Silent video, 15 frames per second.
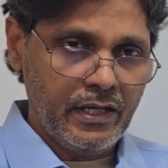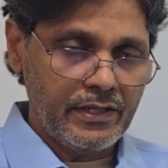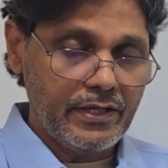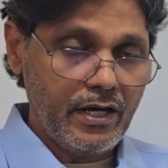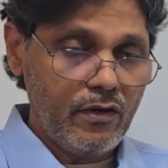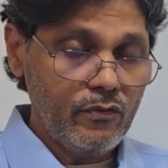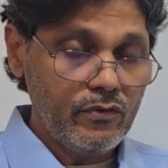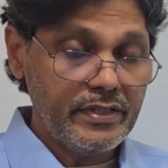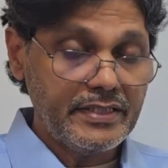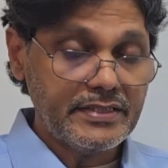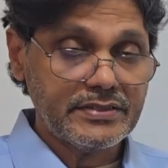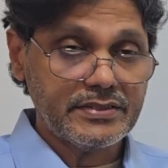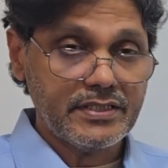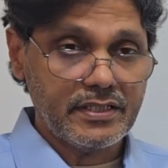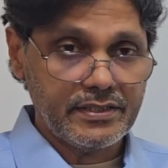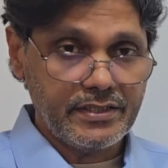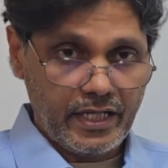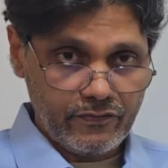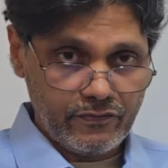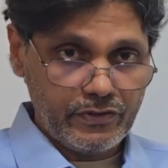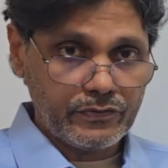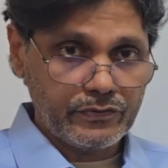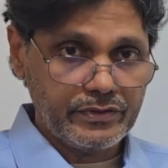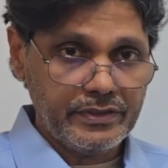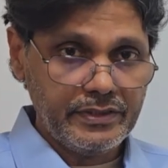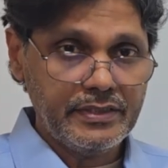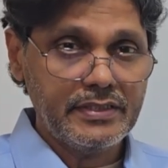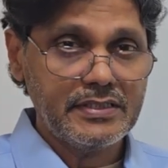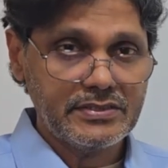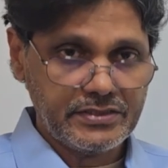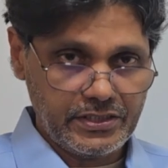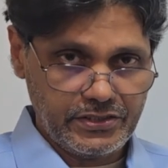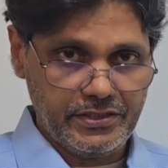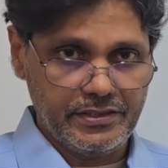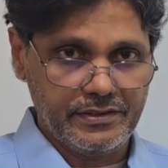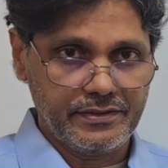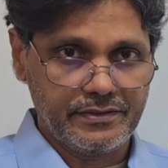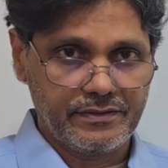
Now let's dive into the session.